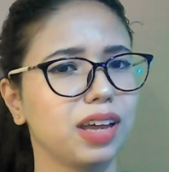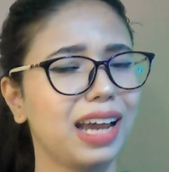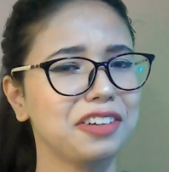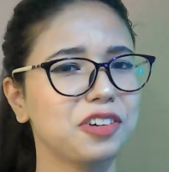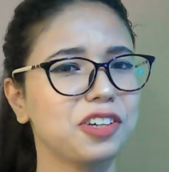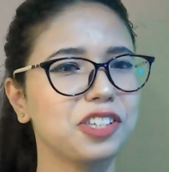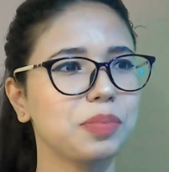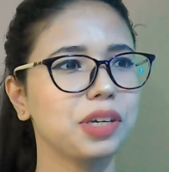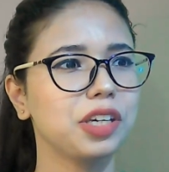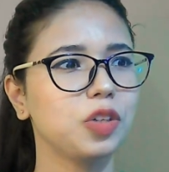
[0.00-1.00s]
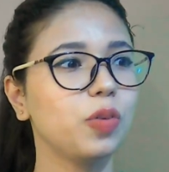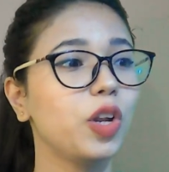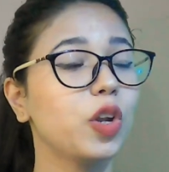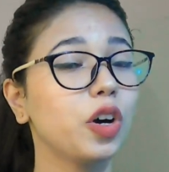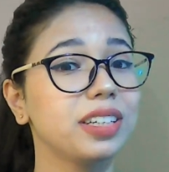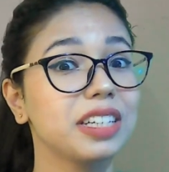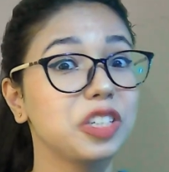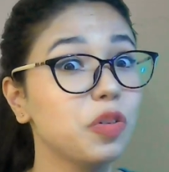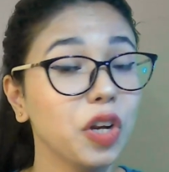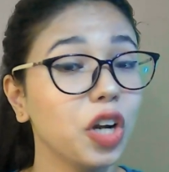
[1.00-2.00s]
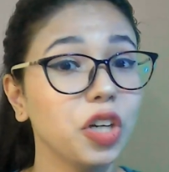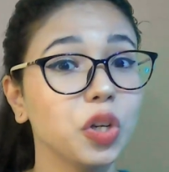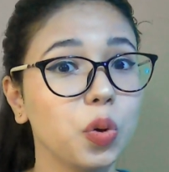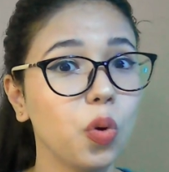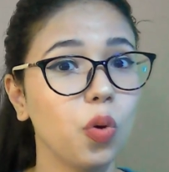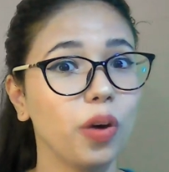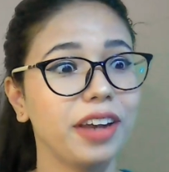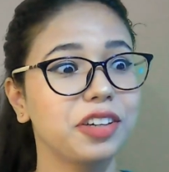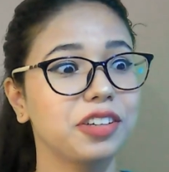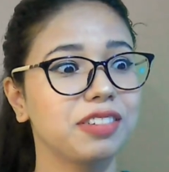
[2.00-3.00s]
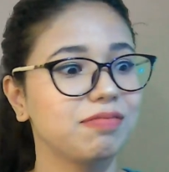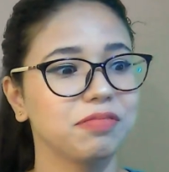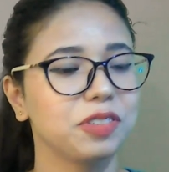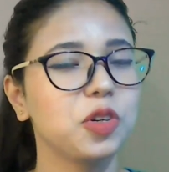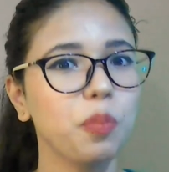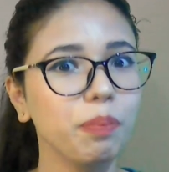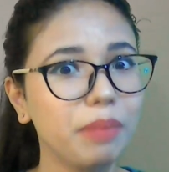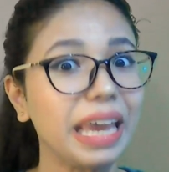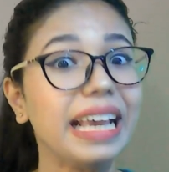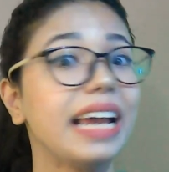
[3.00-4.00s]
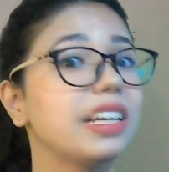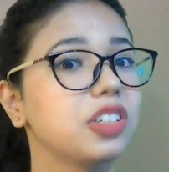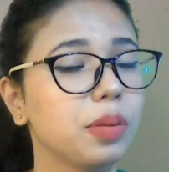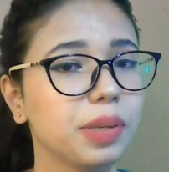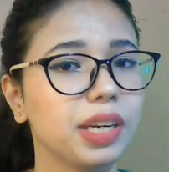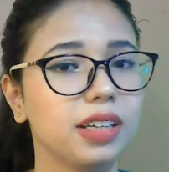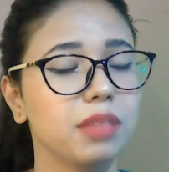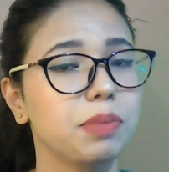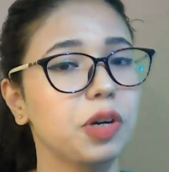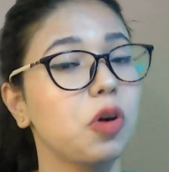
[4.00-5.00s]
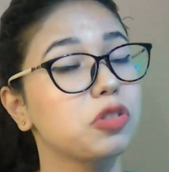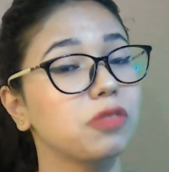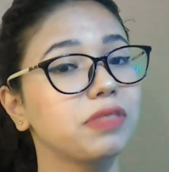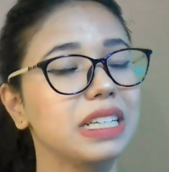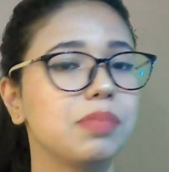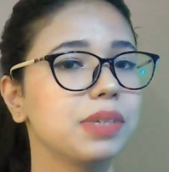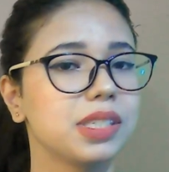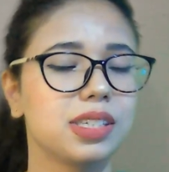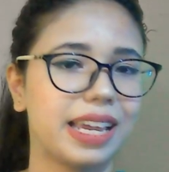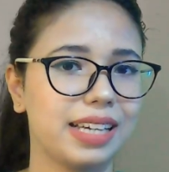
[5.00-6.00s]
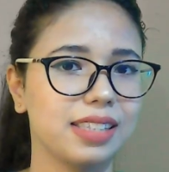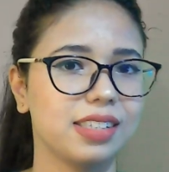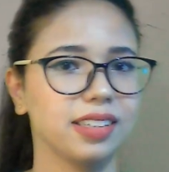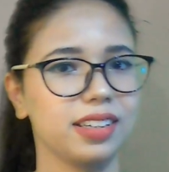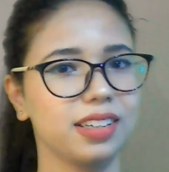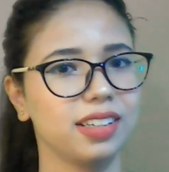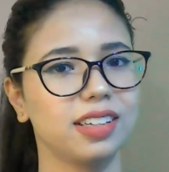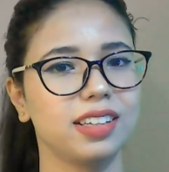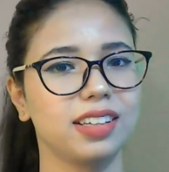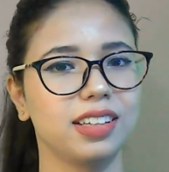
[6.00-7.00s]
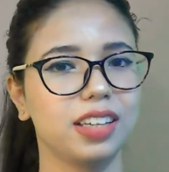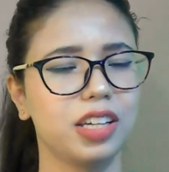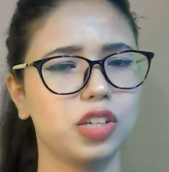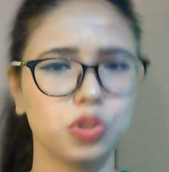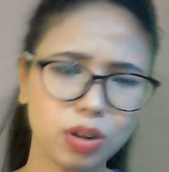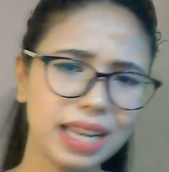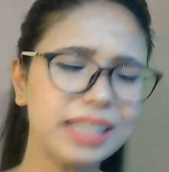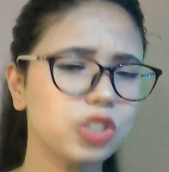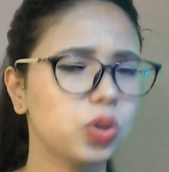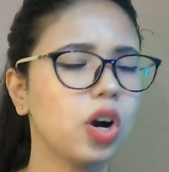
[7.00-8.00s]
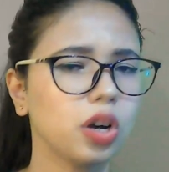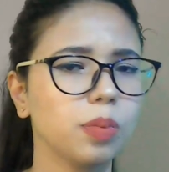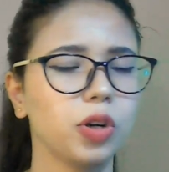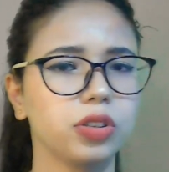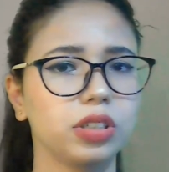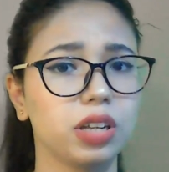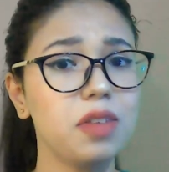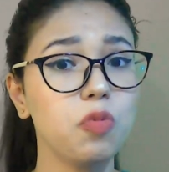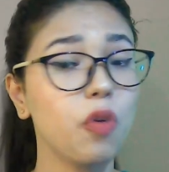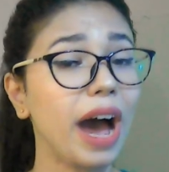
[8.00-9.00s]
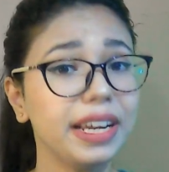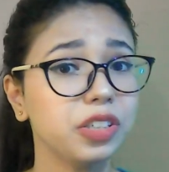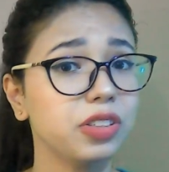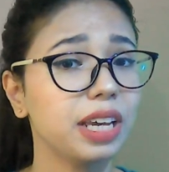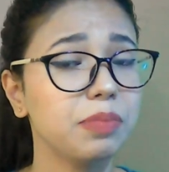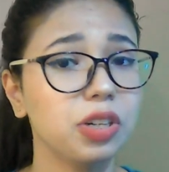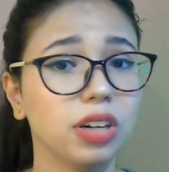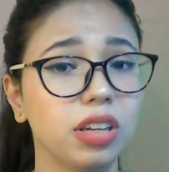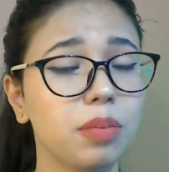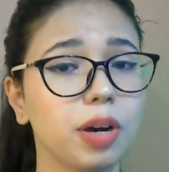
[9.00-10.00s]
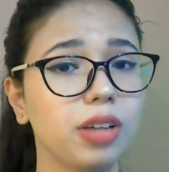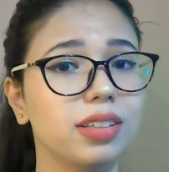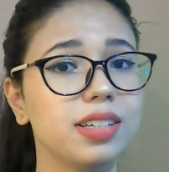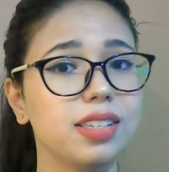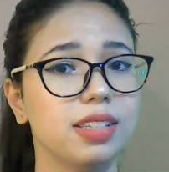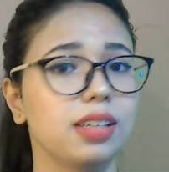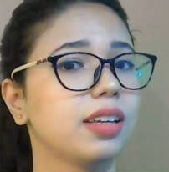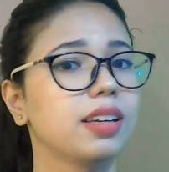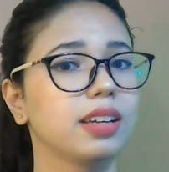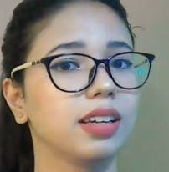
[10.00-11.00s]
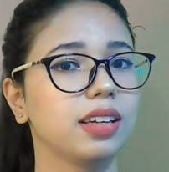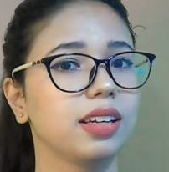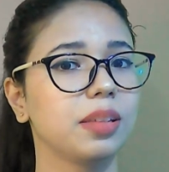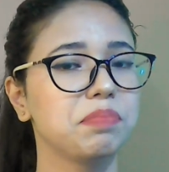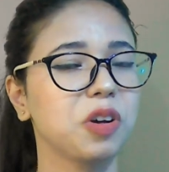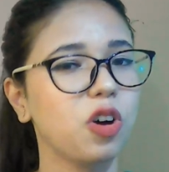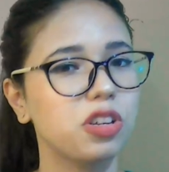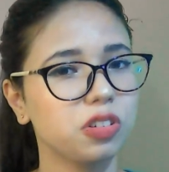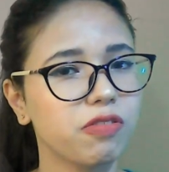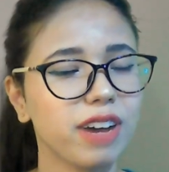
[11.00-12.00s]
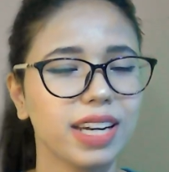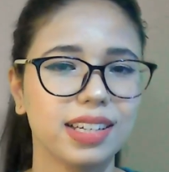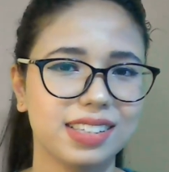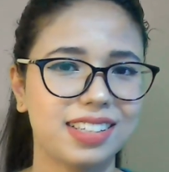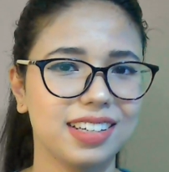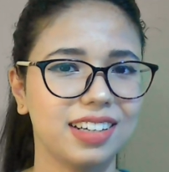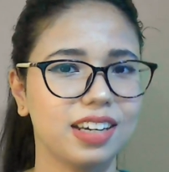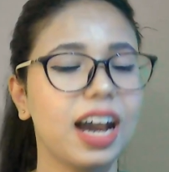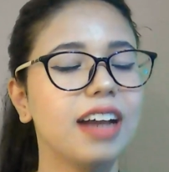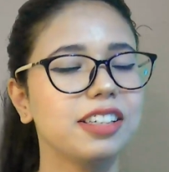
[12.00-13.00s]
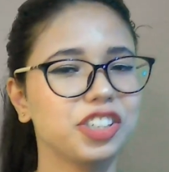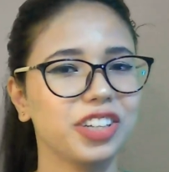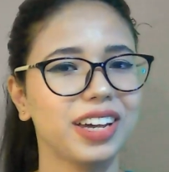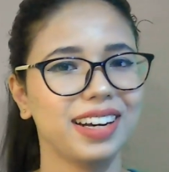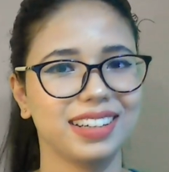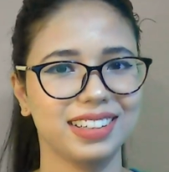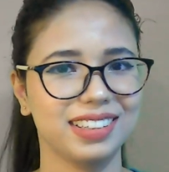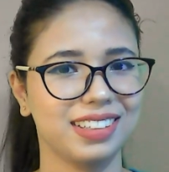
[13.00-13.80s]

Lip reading: And trust me, you will not know, and you may get terminated because of these mistakes. So let's talk about it. And why today I'm talking about this? Because of one incident. I'll share it.